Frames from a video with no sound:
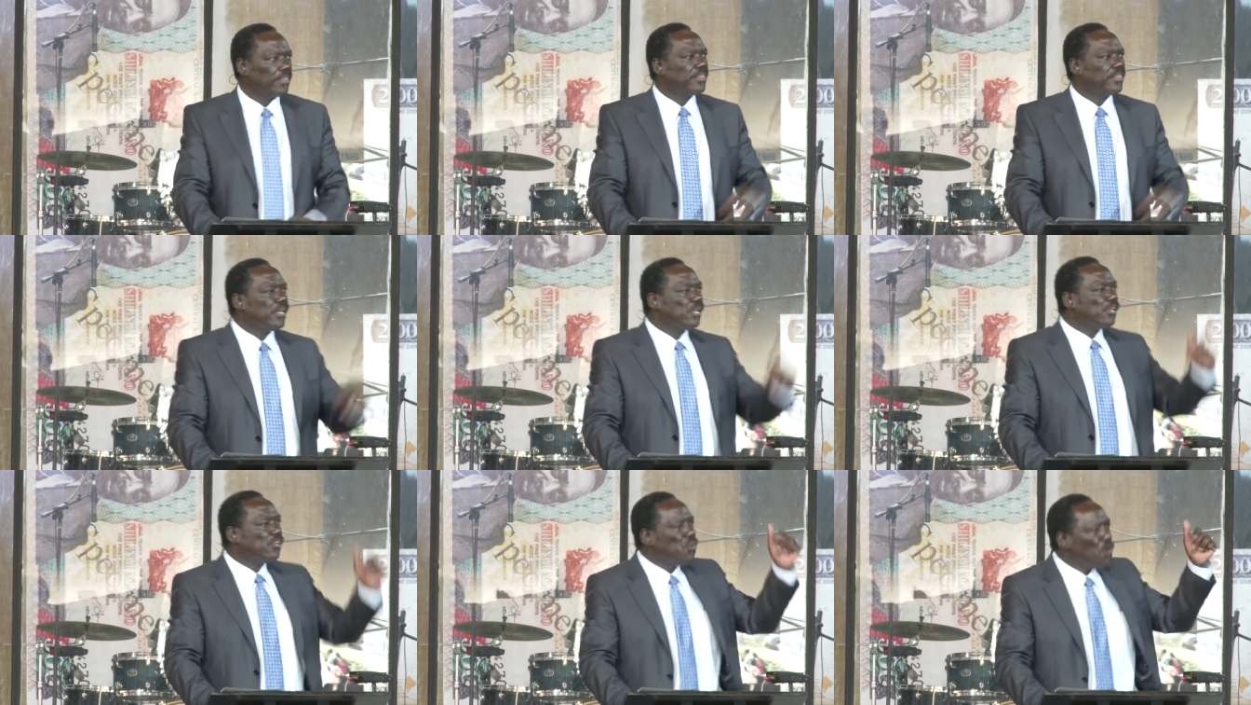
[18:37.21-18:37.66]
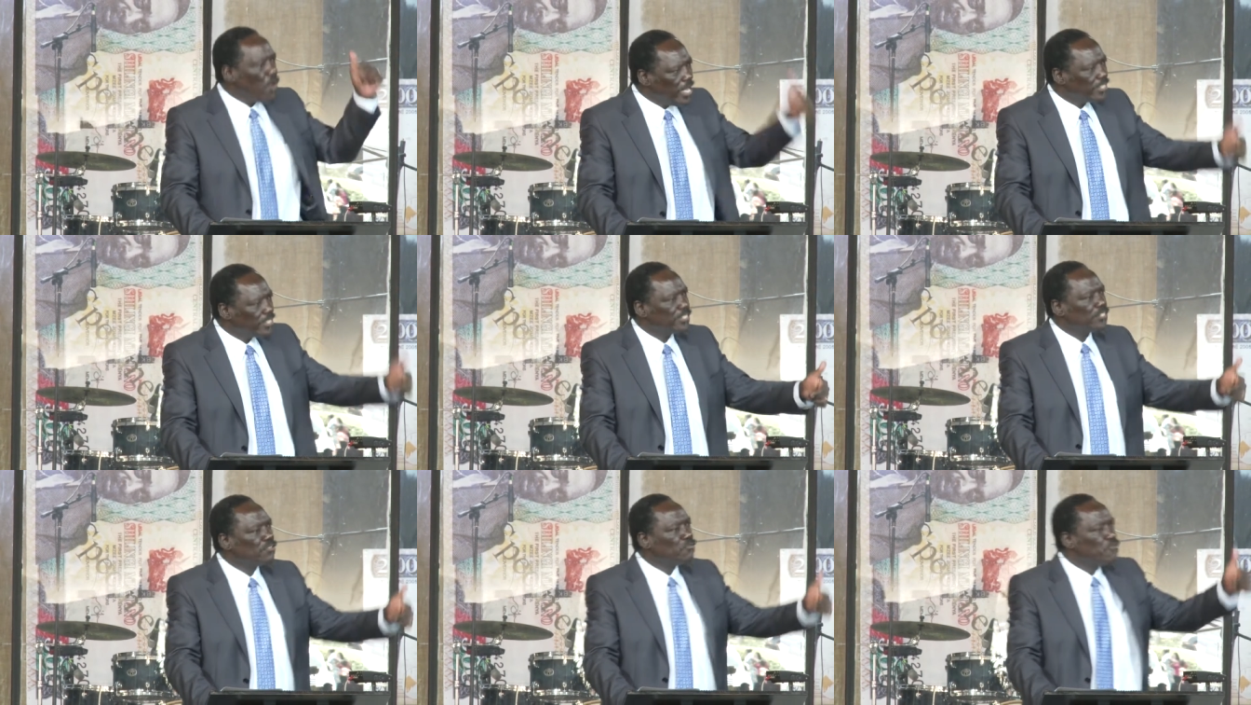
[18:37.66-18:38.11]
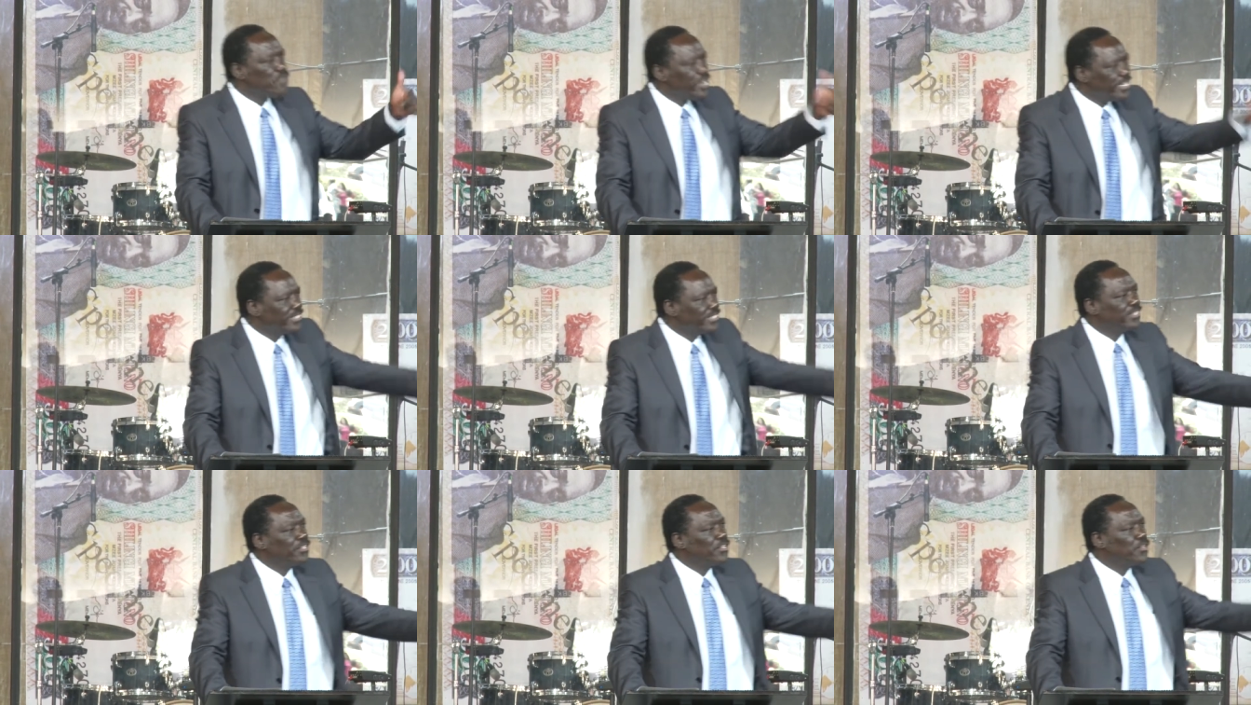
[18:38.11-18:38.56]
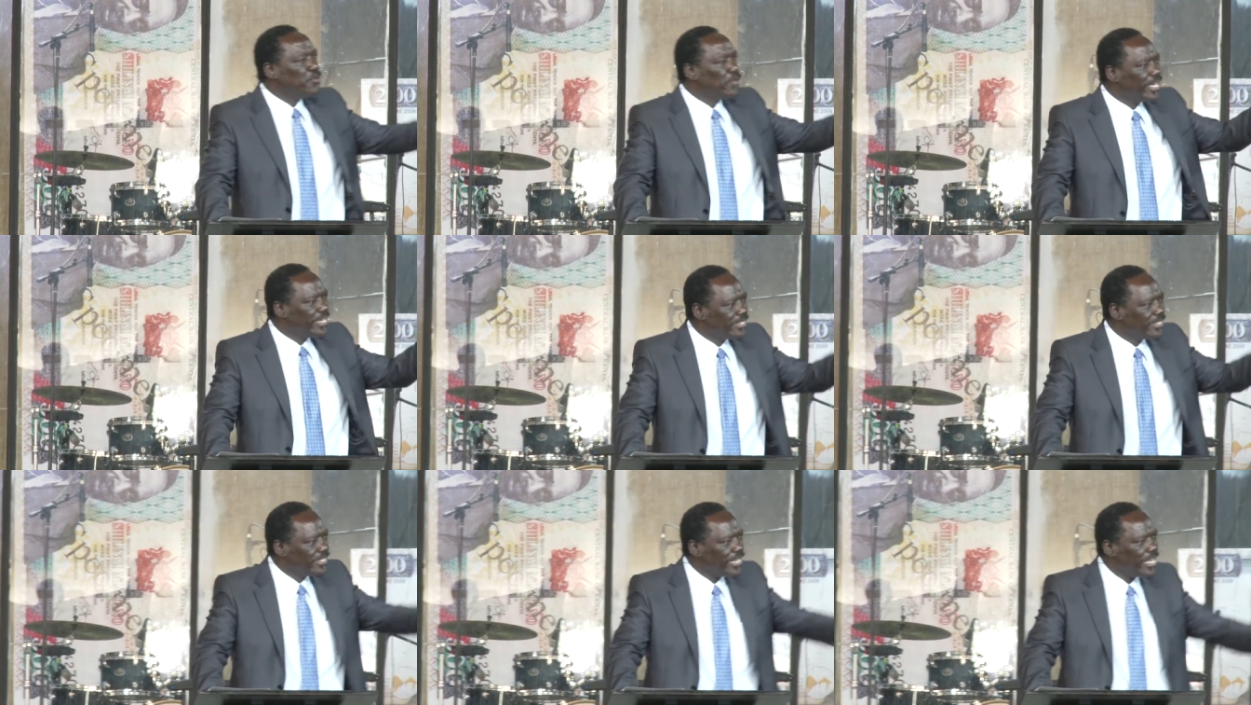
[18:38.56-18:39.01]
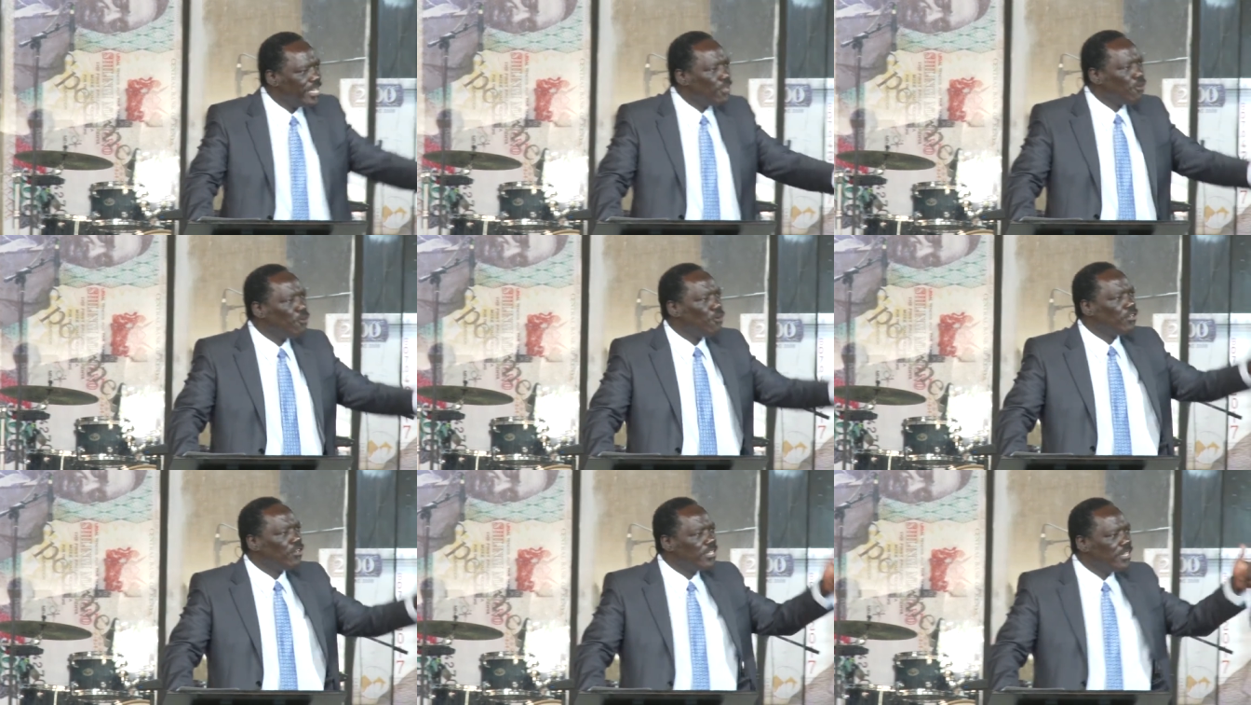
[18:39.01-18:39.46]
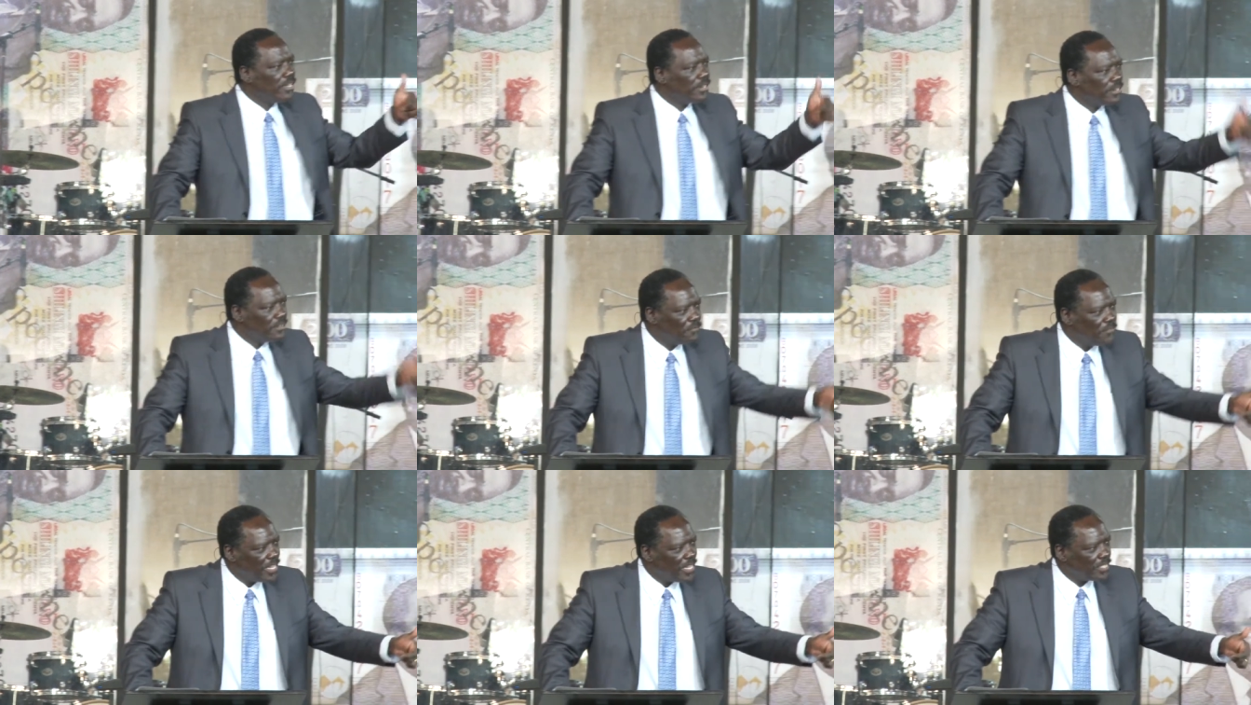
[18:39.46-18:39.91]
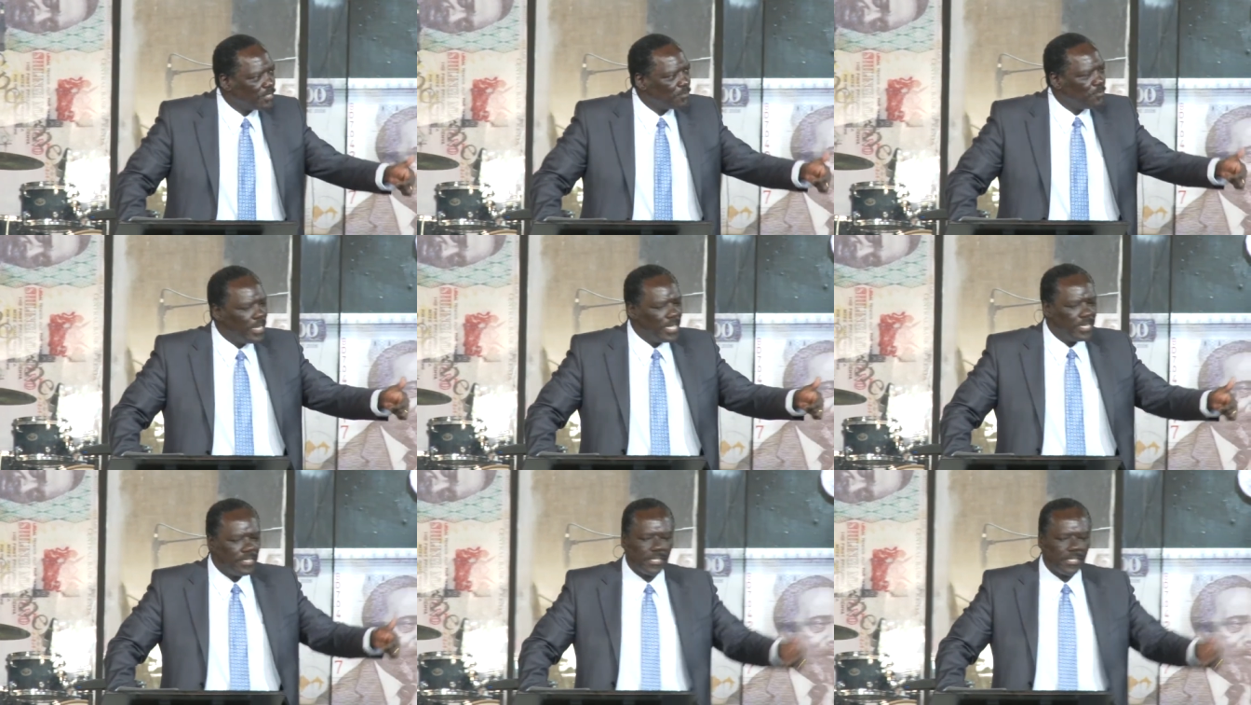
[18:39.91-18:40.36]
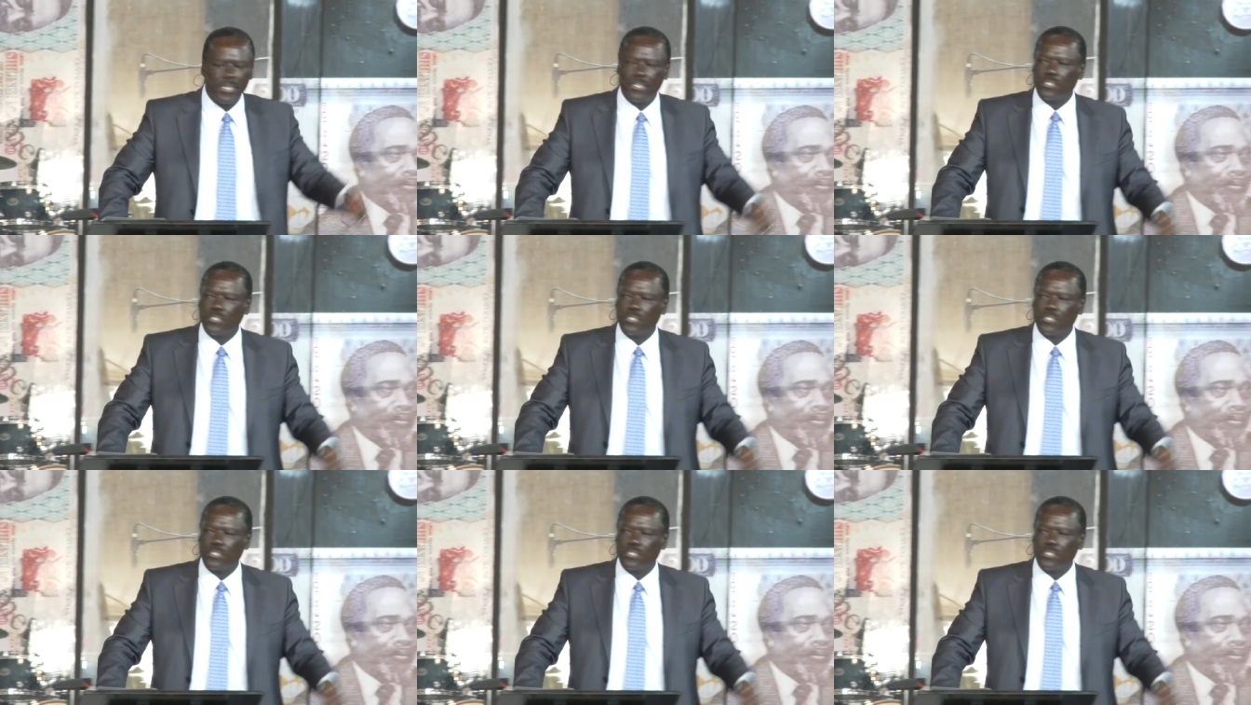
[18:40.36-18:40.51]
The lowest risk you can take on your investment